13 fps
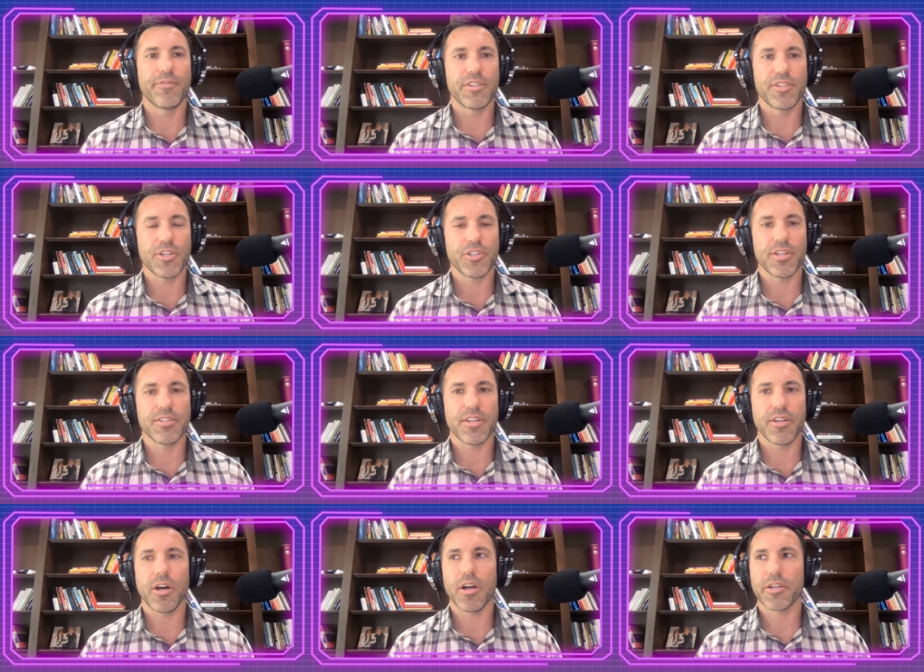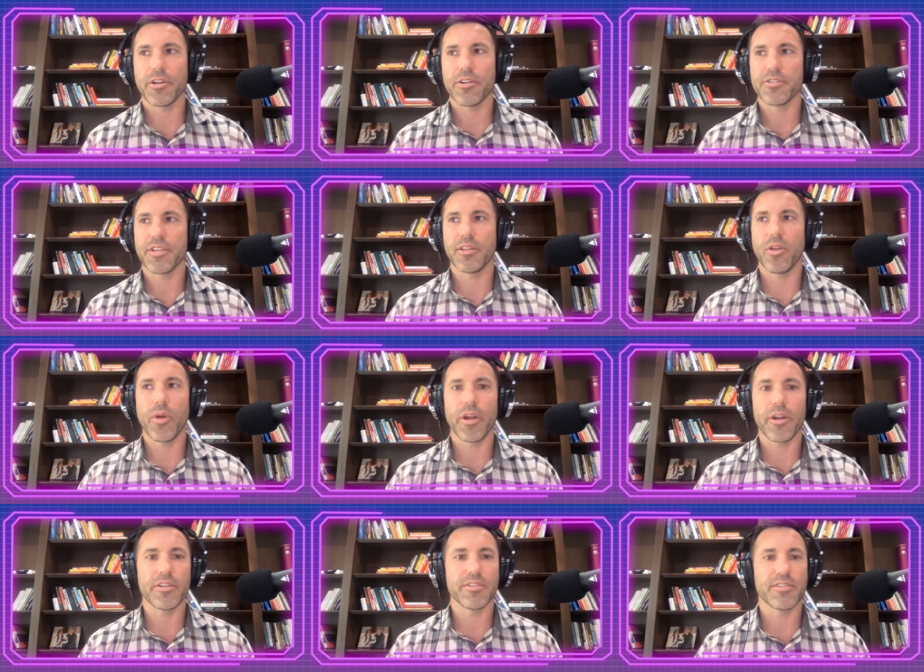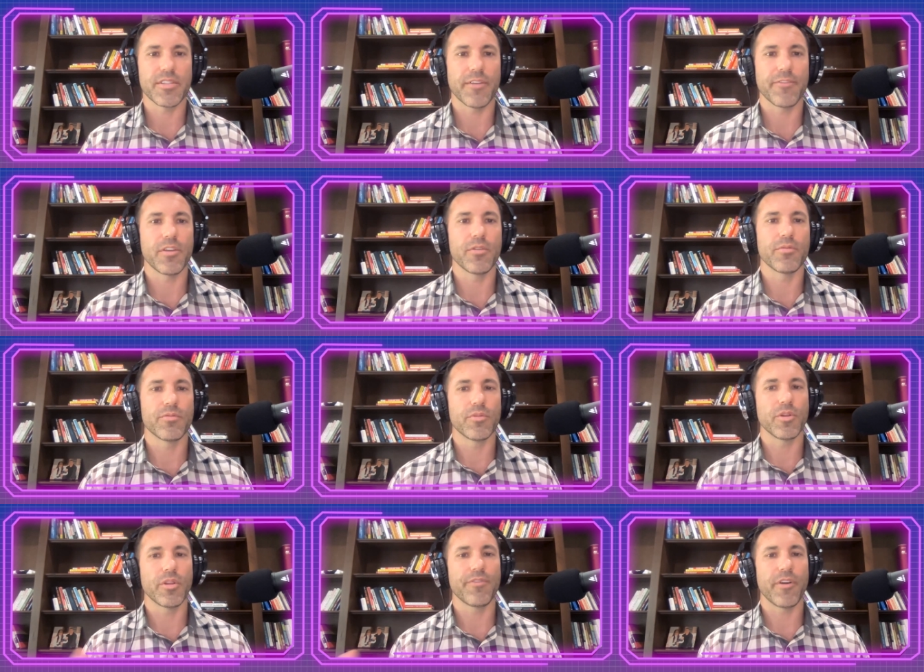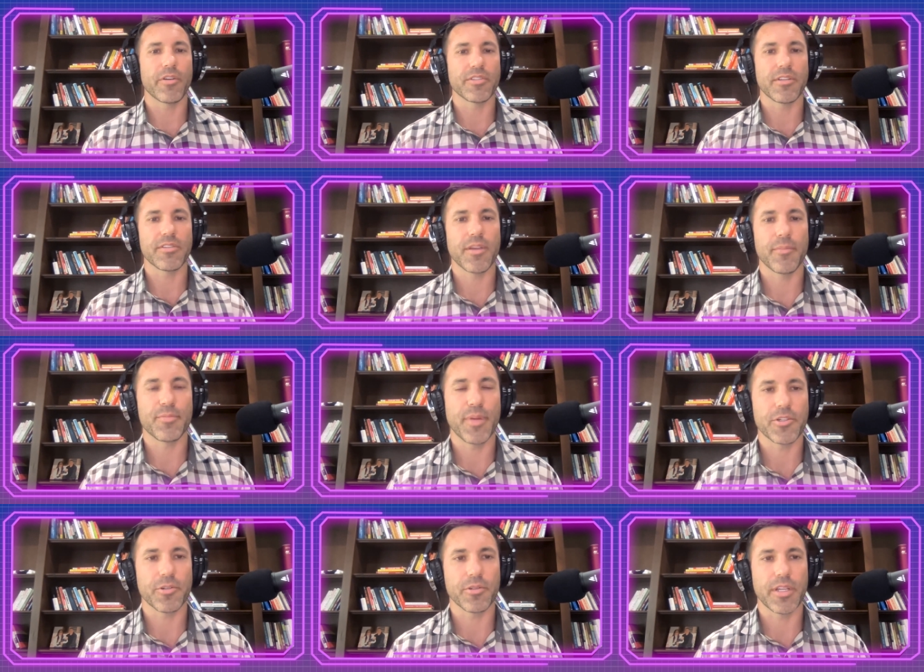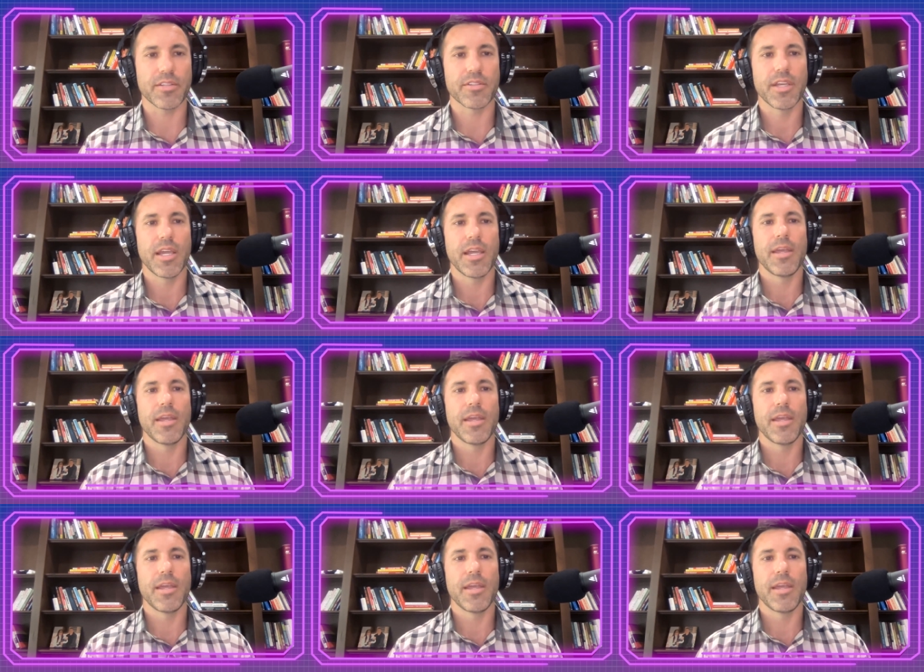physicians and doctors and lawyers and stuff, you really focus on subspecialties.